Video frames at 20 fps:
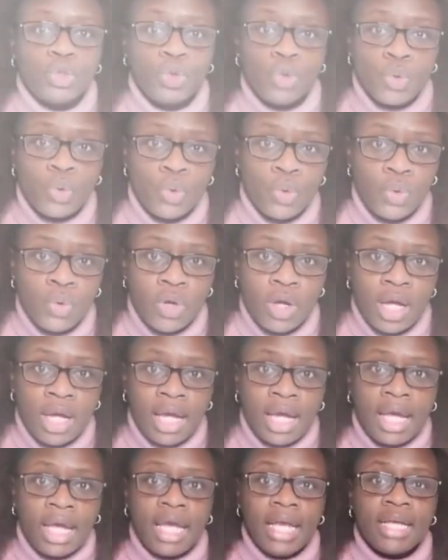2
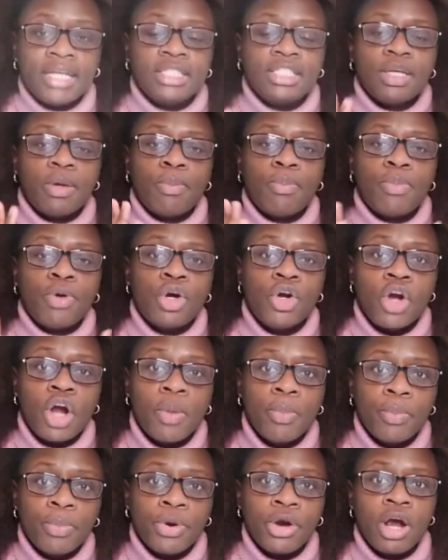is
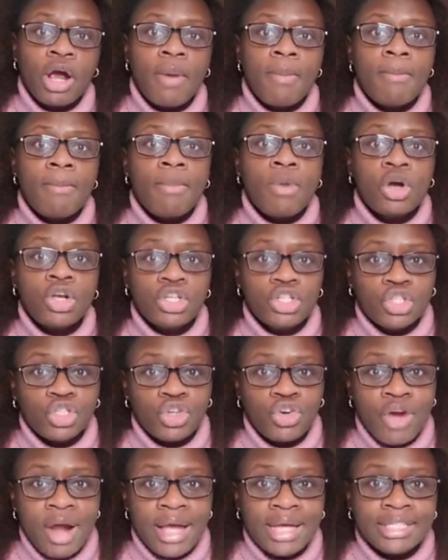proper
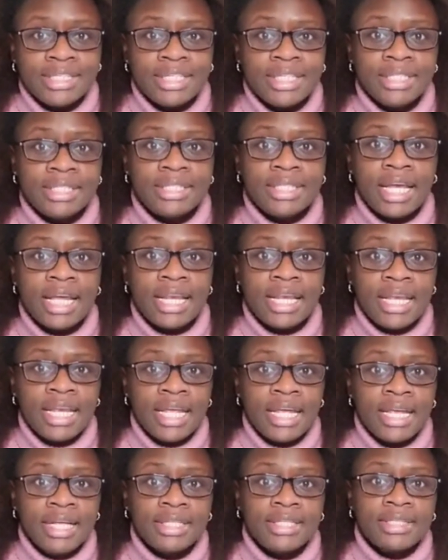moisturizing
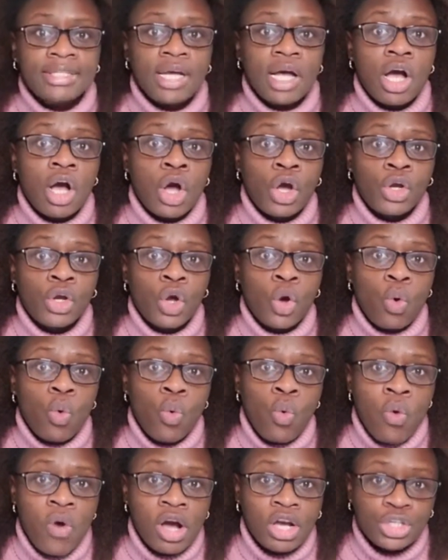techniques on
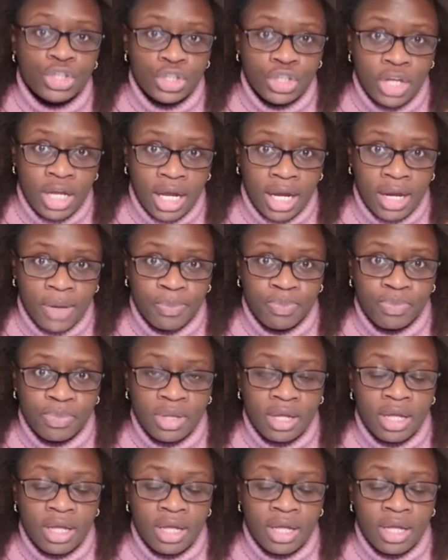wash day.